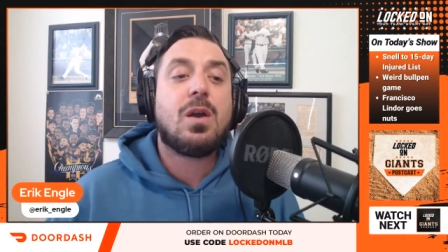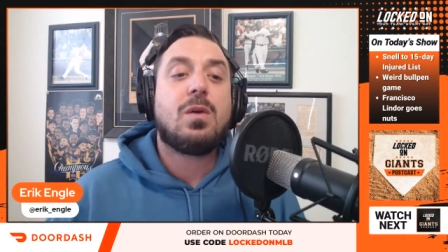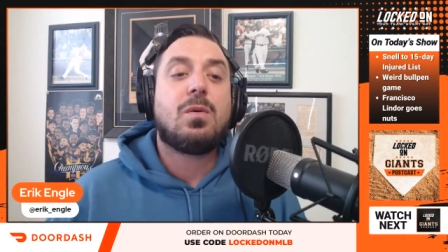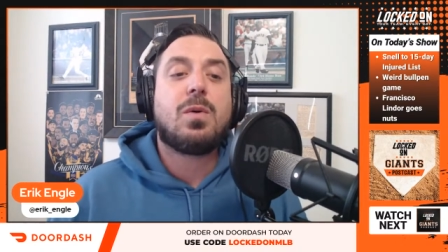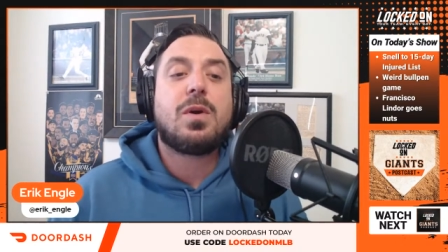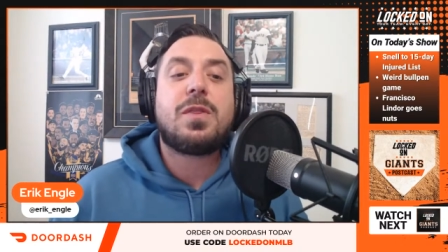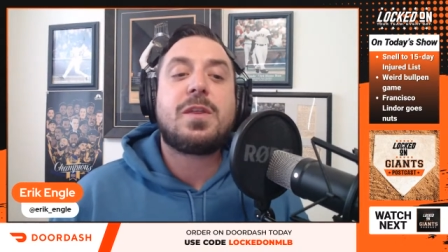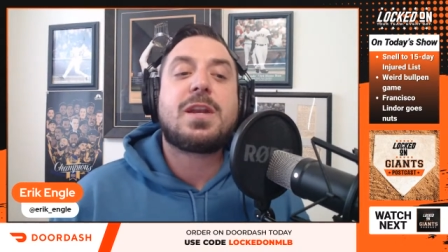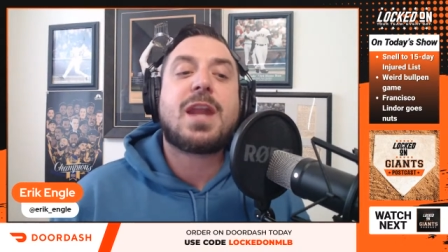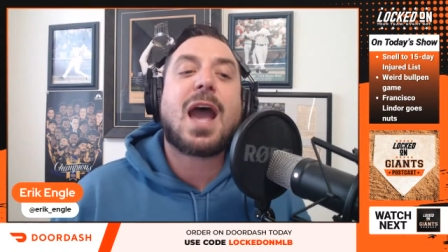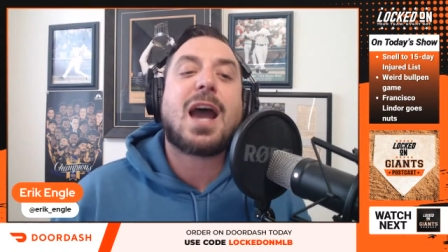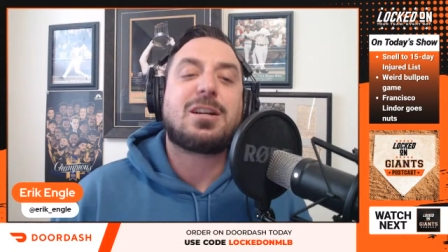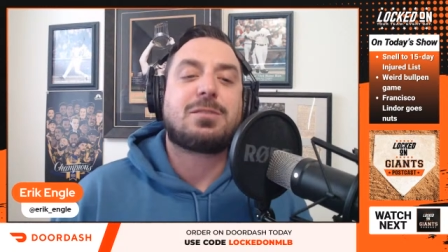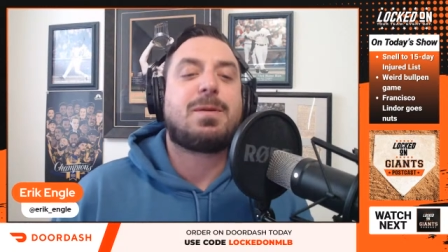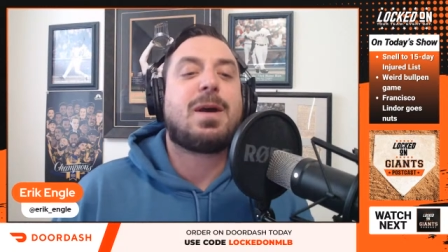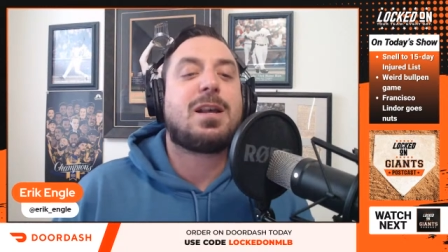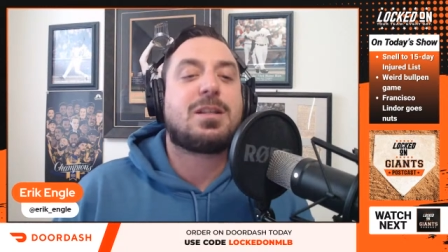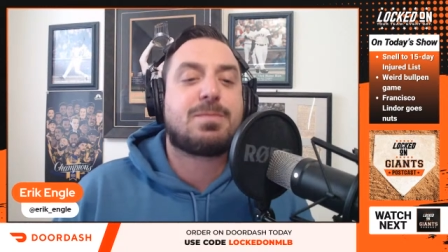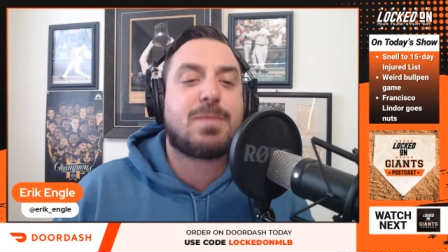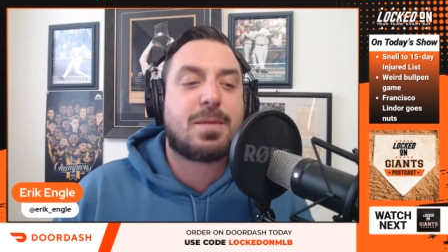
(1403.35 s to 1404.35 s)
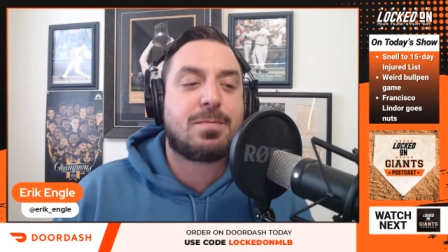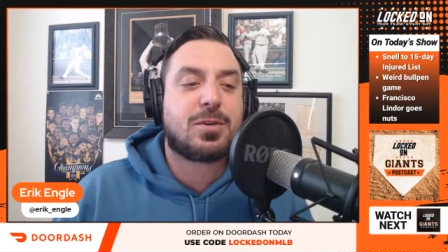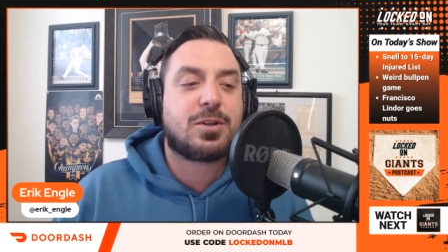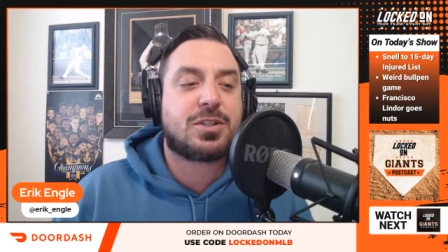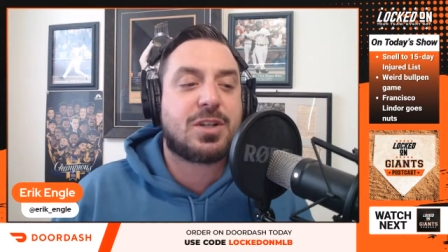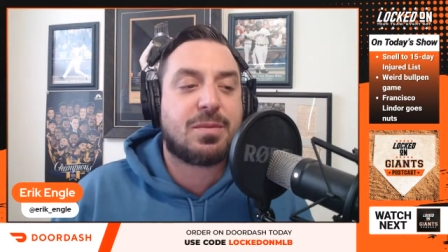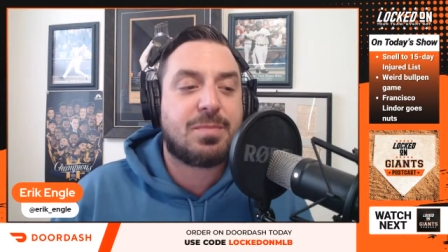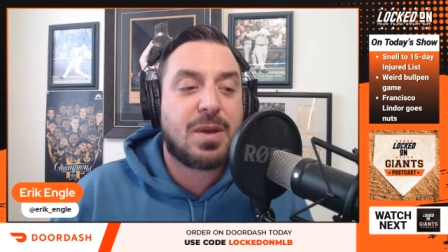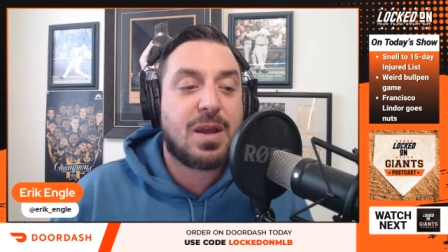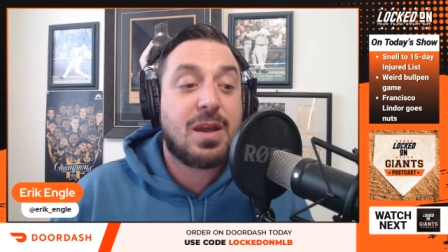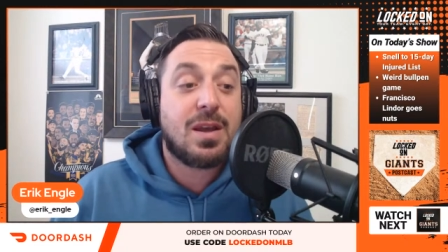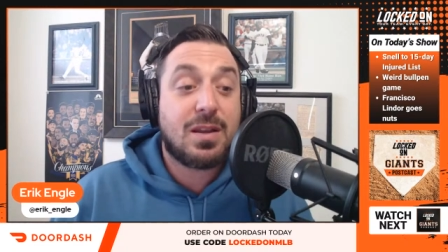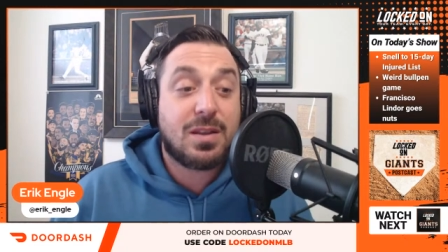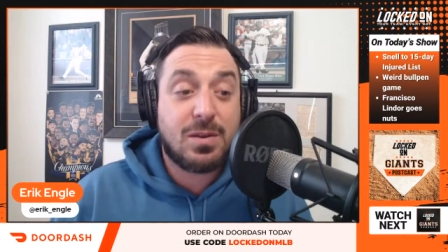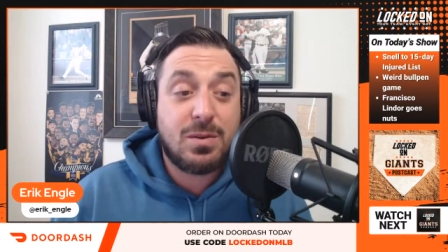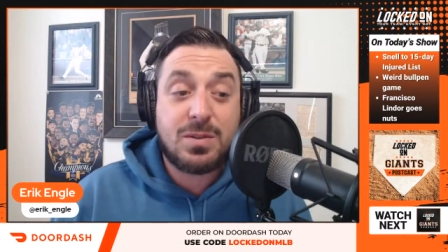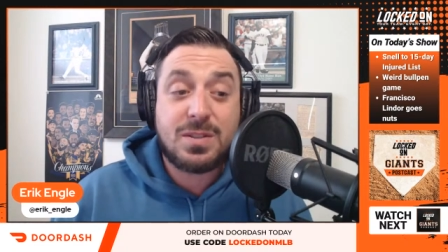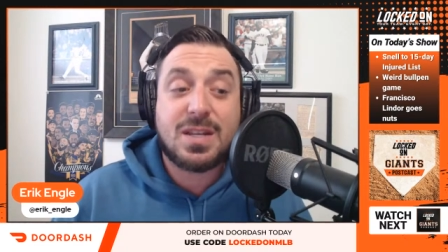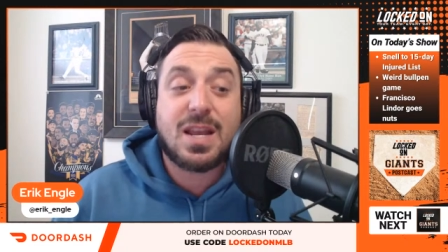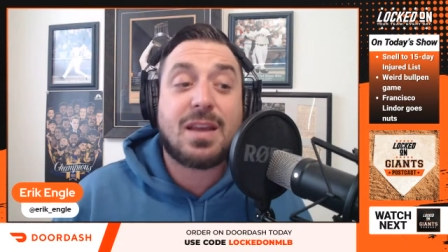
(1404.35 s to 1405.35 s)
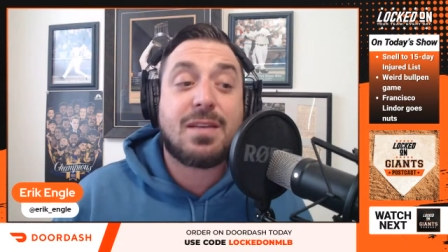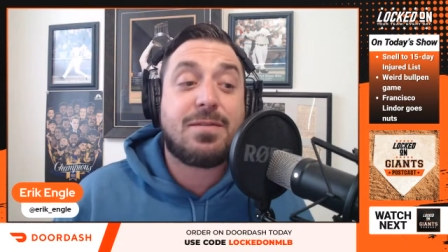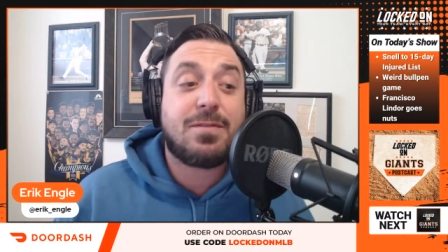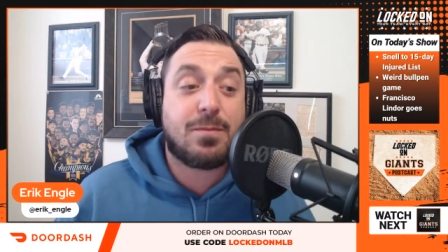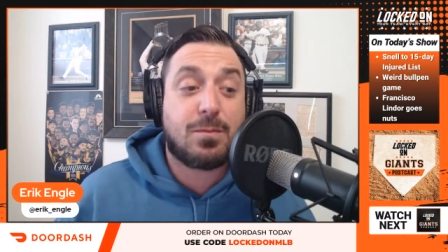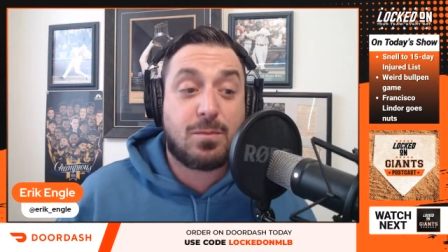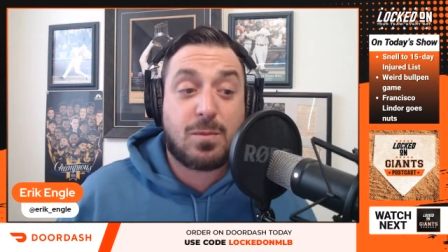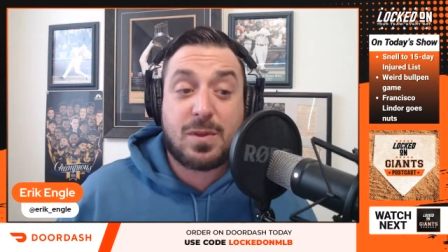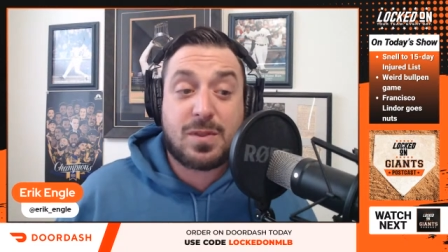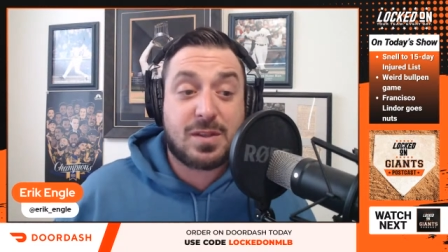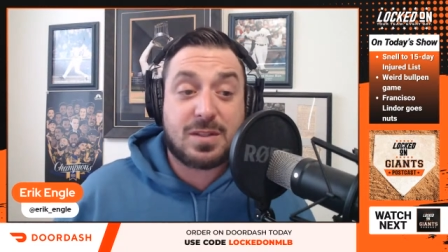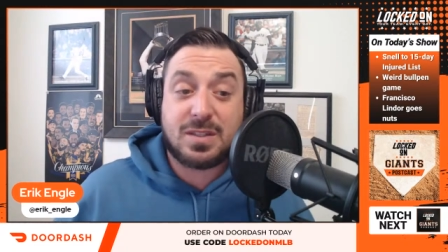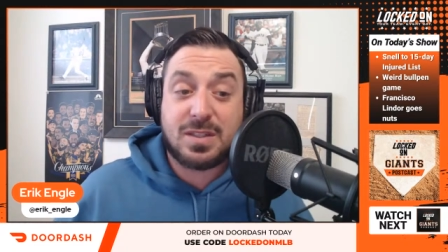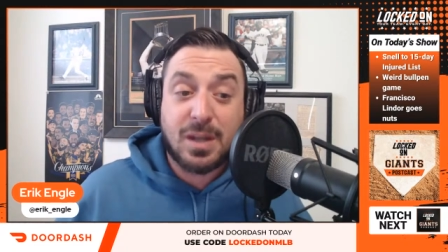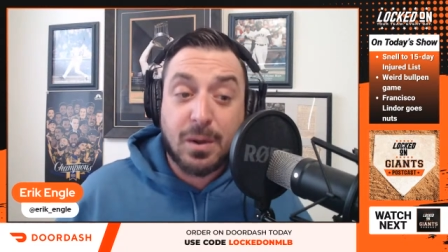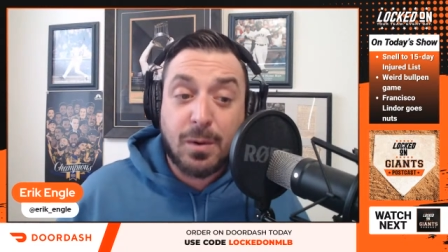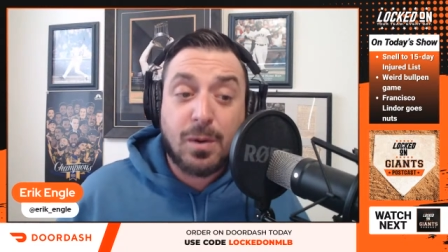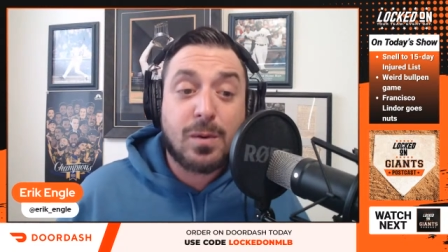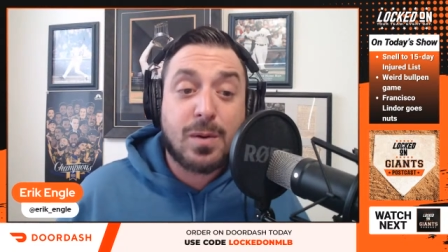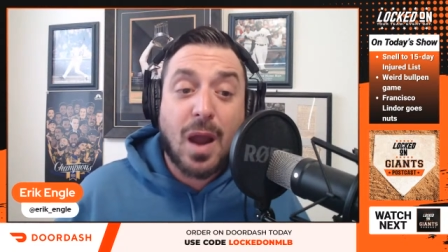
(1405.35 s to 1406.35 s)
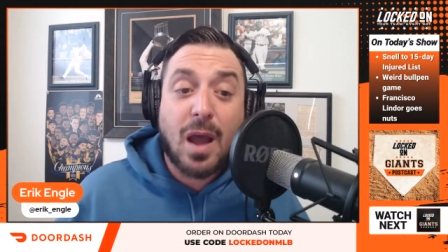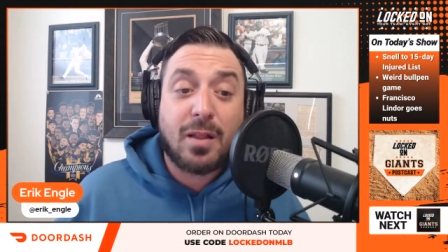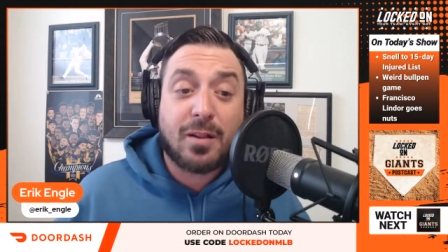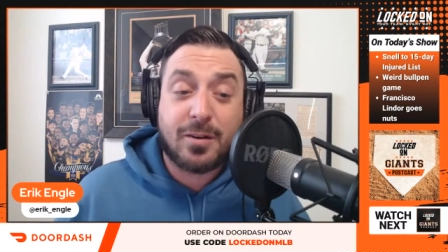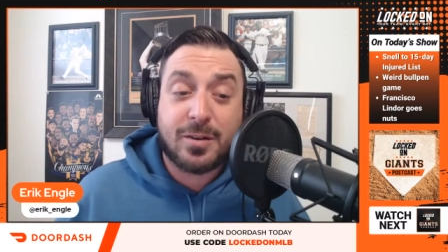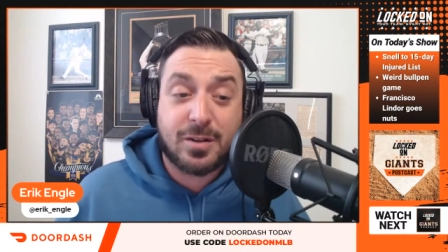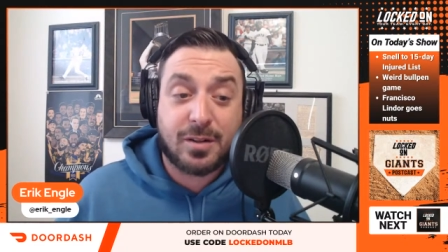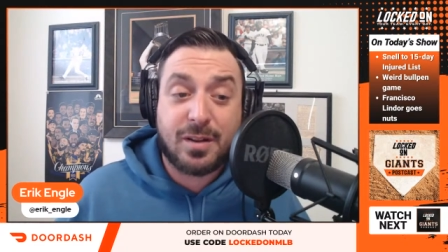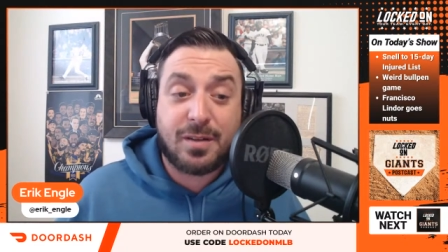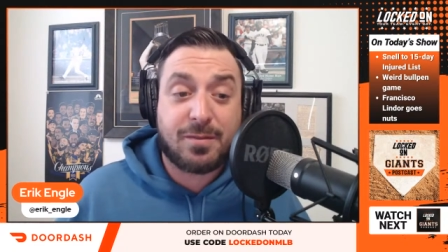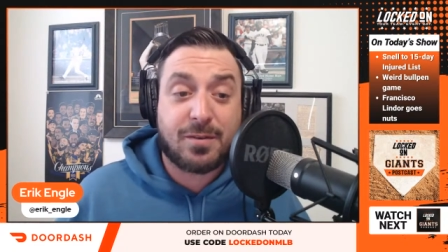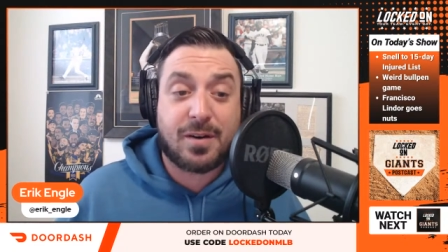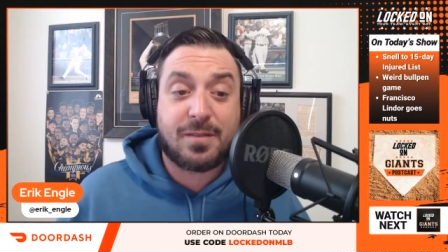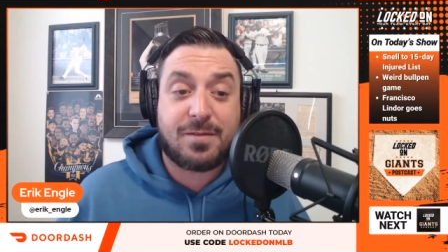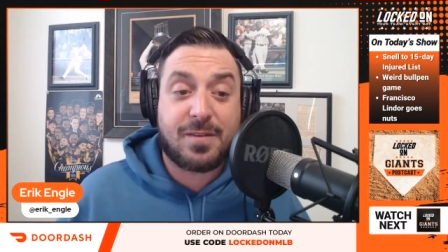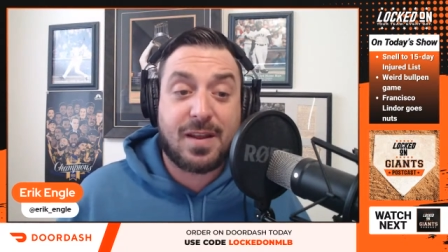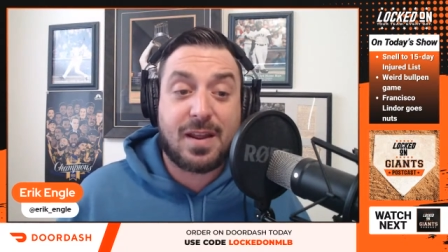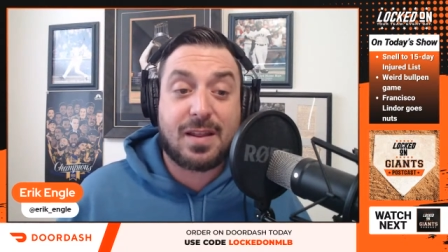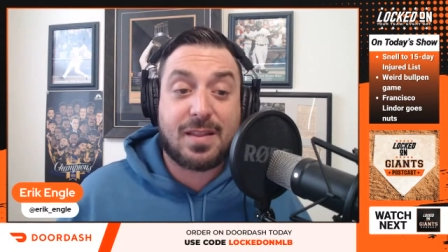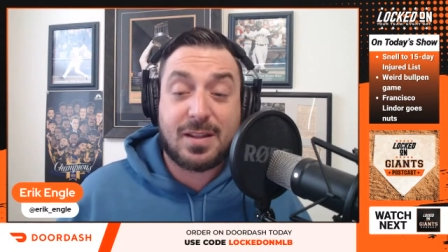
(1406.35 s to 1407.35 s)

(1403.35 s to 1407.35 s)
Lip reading: With the Dash Pass membership, you save with a $0 delivery fee.